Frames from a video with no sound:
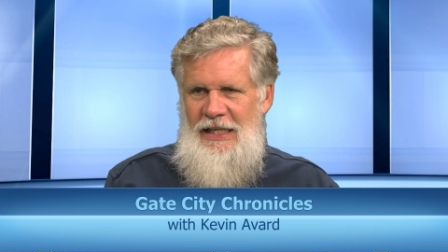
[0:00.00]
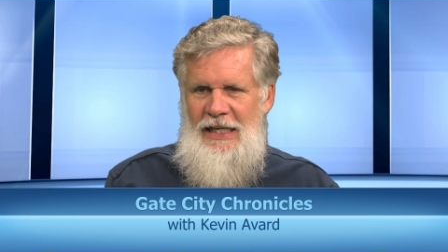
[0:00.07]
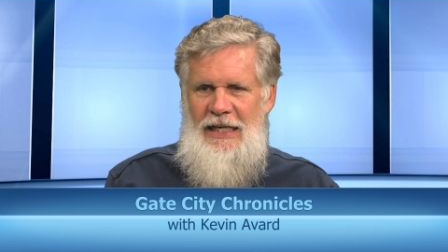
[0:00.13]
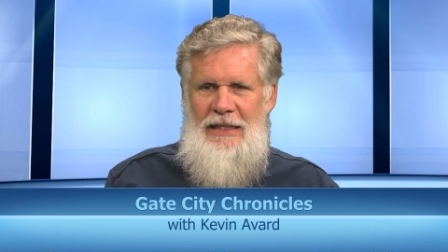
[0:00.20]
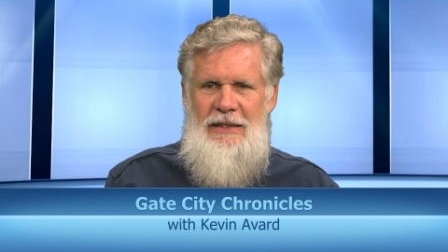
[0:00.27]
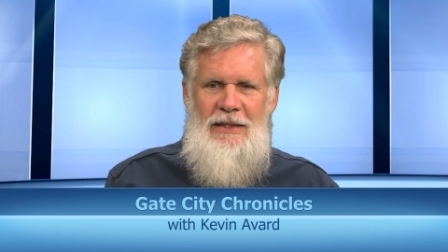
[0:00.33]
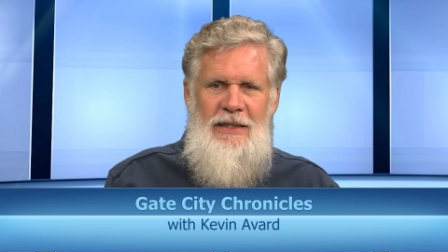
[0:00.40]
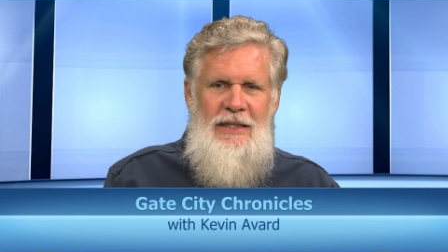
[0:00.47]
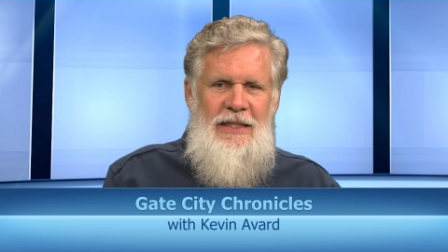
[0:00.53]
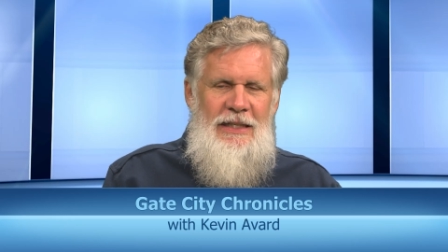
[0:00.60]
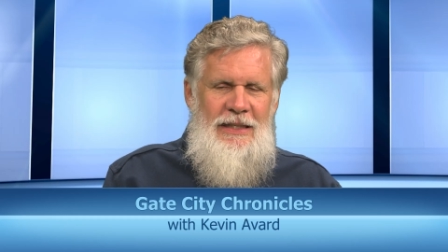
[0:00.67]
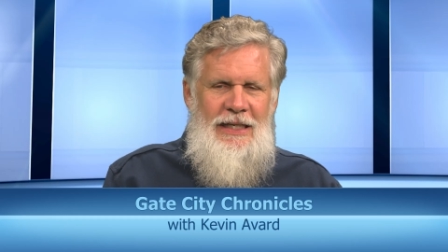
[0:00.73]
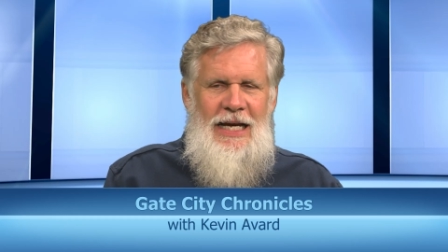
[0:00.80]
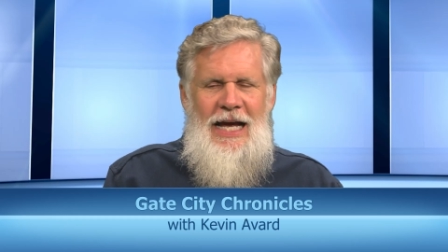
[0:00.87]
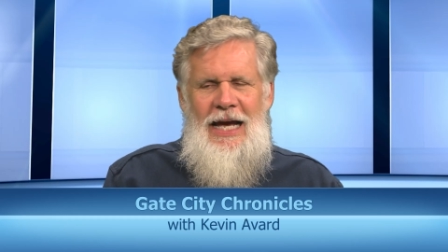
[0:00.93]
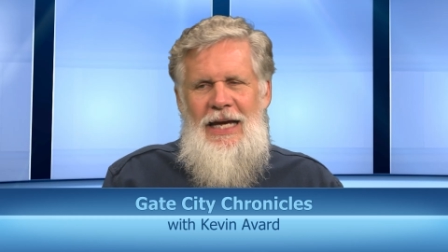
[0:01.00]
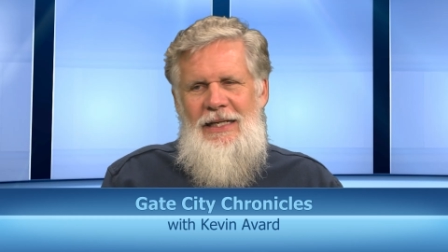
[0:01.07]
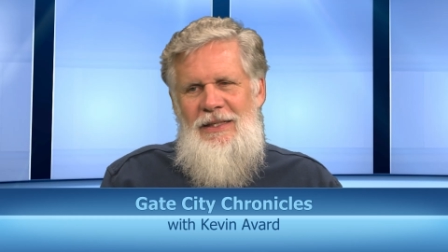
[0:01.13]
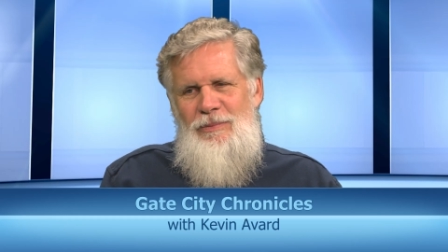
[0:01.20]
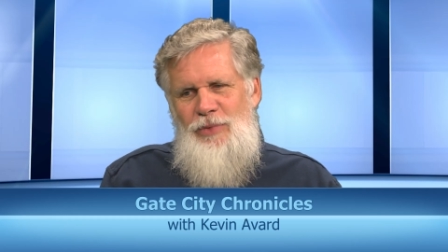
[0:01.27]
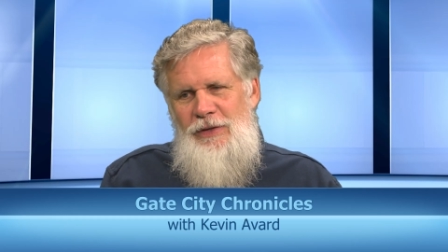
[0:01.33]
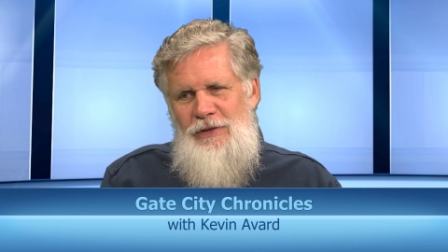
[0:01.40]
And
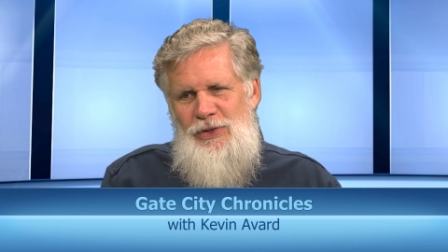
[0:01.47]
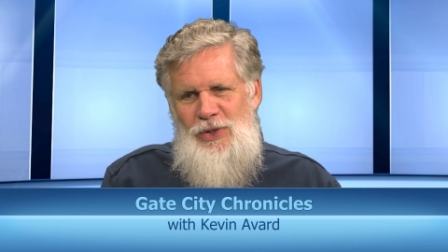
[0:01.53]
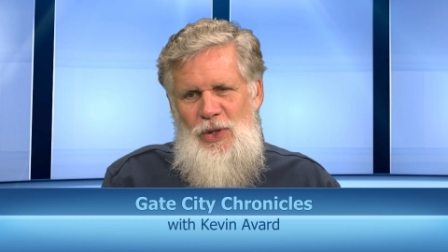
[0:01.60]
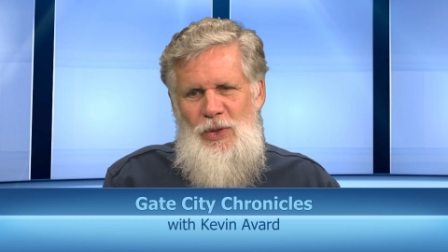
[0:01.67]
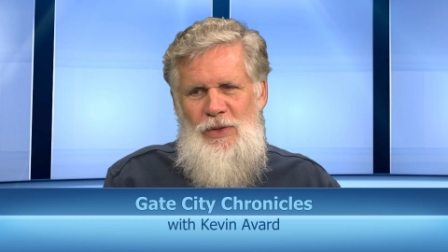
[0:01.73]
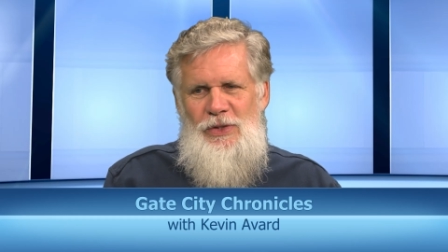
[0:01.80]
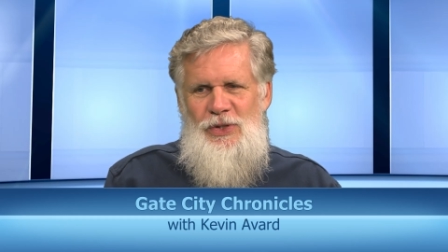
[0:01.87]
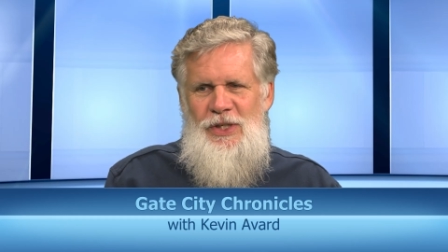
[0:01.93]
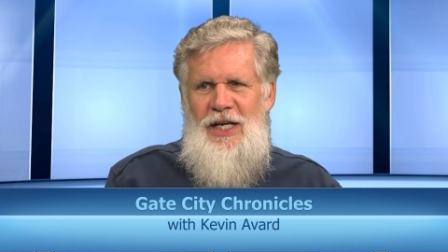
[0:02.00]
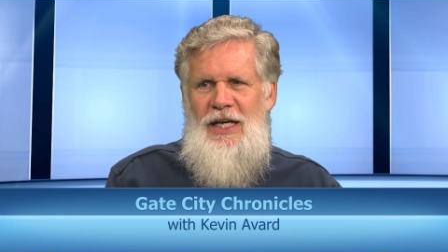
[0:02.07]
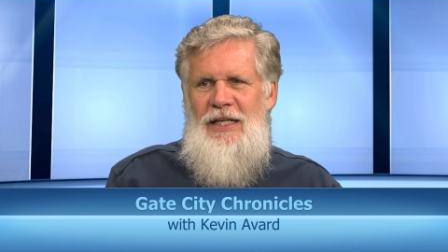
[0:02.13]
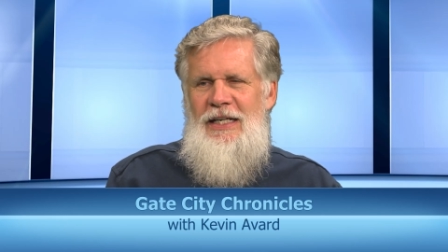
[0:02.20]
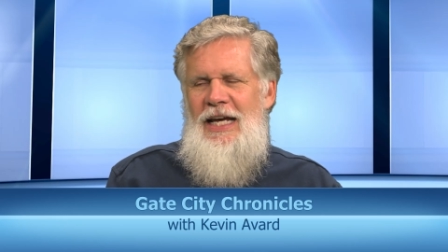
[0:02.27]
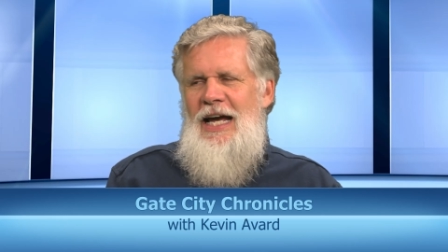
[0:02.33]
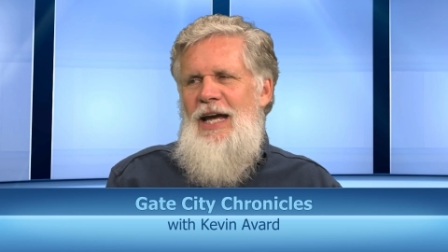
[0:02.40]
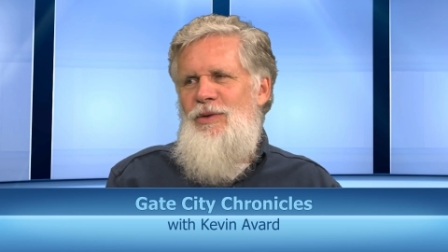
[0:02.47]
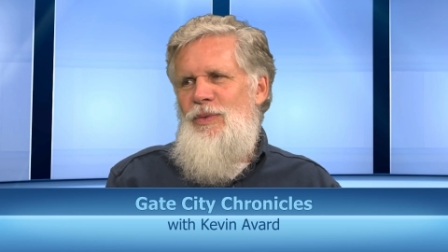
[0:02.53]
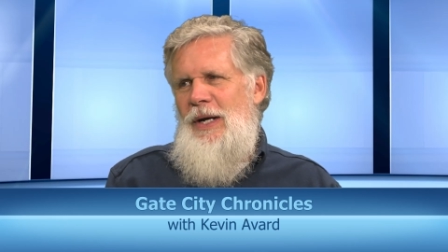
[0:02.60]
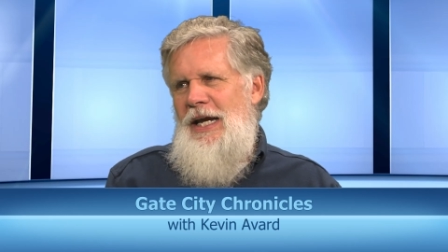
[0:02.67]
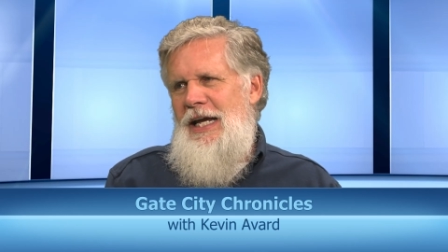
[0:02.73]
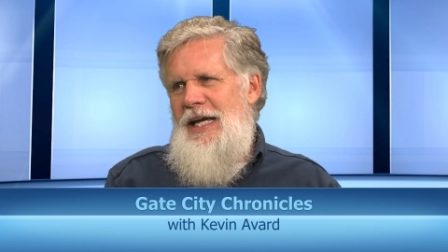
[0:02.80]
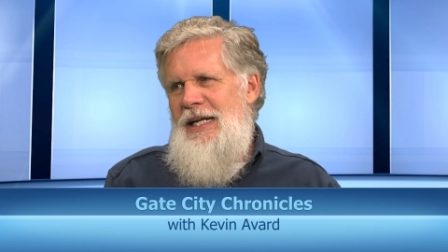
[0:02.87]
the previous owner said, yeah, it
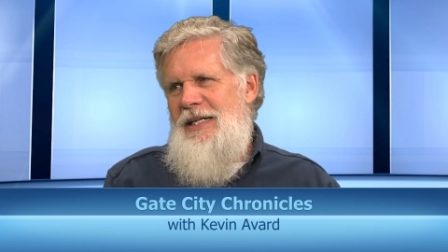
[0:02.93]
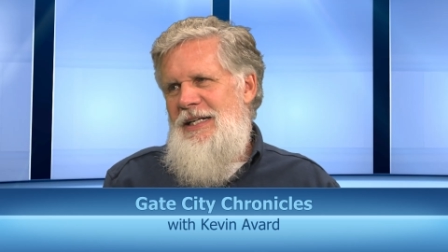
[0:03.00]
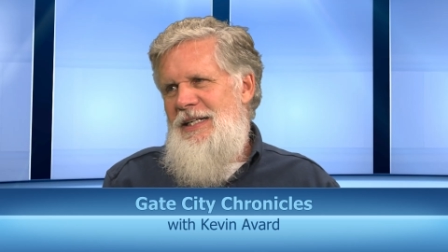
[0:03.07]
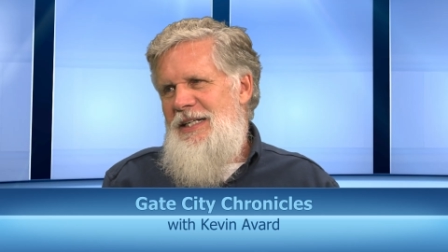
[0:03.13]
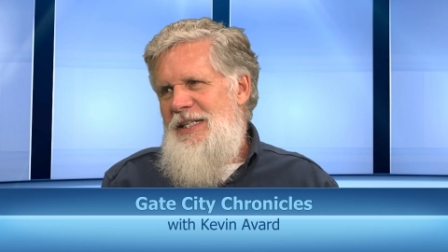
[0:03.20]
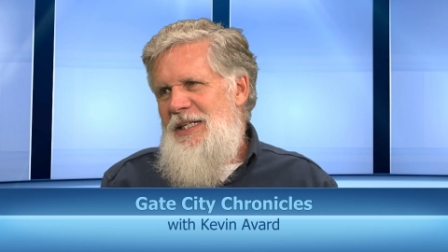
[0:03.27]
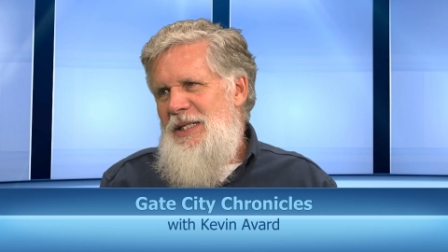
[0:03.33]
ran.